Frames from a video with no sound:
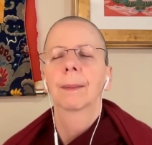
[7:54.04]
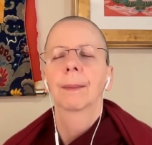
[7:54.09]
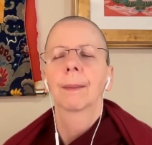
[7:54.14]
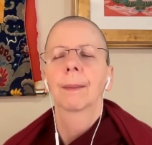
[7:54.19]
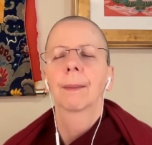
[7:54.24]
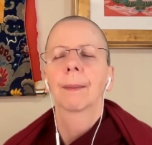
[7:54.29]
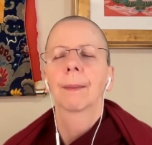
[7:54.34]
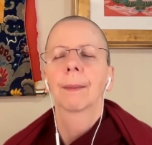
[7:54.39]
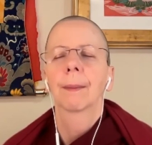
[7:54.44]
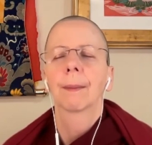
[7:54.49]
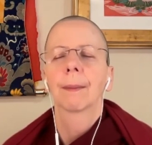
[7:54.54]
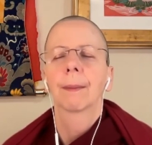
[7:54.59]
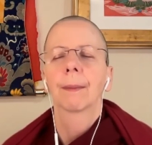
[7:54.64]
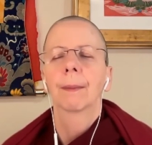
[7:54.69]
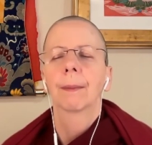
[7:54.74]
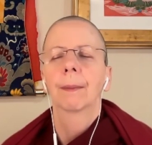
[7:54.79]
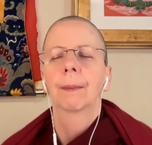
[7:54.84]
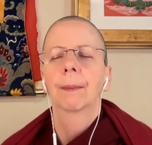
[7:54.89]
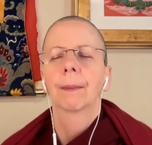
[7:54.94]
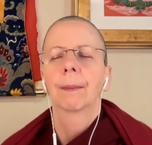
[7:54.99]

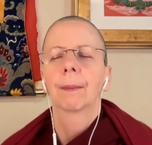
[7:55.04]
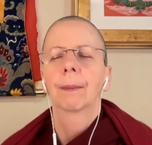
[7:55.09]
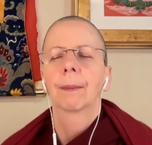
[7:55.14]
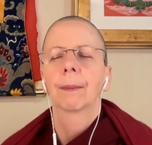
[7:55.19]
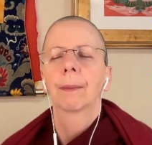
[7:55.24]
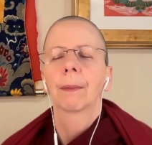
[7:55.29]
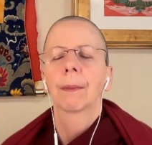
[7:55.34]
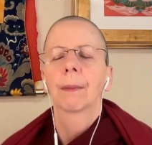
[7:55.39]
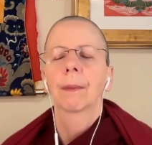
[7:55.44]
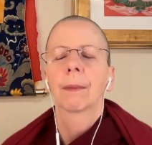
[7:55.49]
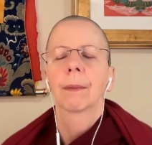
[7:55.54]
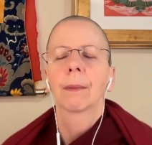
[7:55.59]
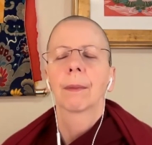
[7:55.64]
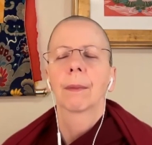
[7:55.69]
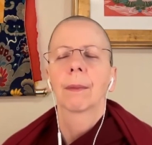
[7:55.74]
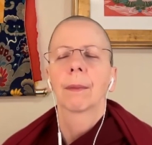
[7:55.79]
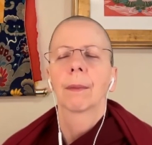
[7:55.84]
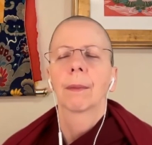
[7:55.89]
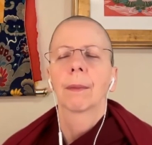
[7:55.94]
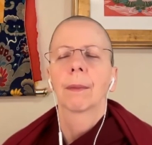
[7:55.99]

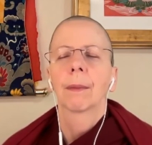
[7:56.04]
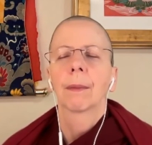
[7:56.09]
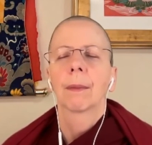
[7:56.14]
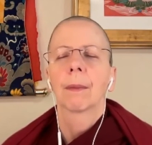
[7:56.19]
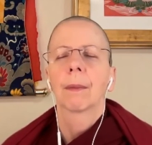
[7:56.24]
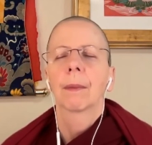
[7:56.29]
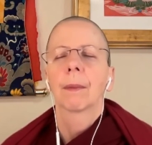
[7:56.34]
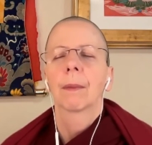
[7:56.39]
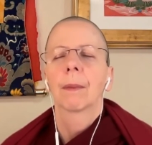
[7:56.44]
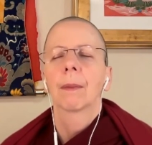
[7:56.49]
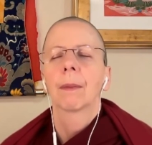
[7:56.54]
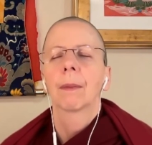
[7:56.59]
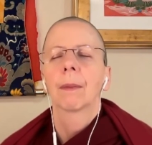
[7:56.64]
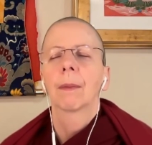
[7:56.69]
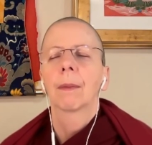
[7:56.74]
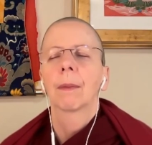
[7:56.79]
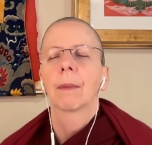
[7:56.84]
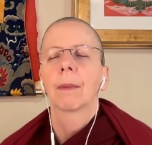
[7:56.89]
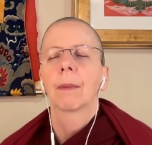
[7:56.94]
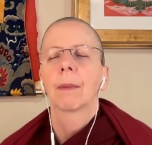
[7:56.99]

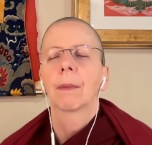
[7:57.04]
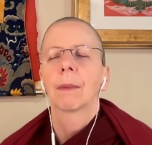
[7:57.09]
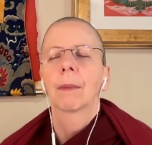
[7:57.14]
(no one is talking)